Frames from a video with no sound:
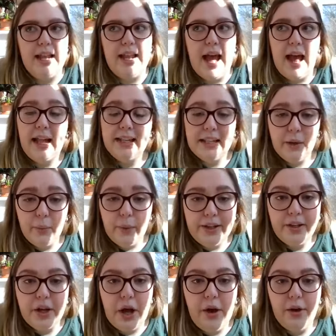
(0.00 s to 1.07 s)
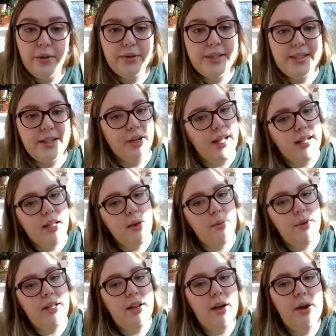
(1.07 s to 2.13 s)
in any windows, near
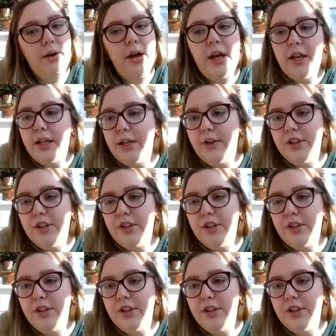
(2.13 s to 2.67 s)
any window.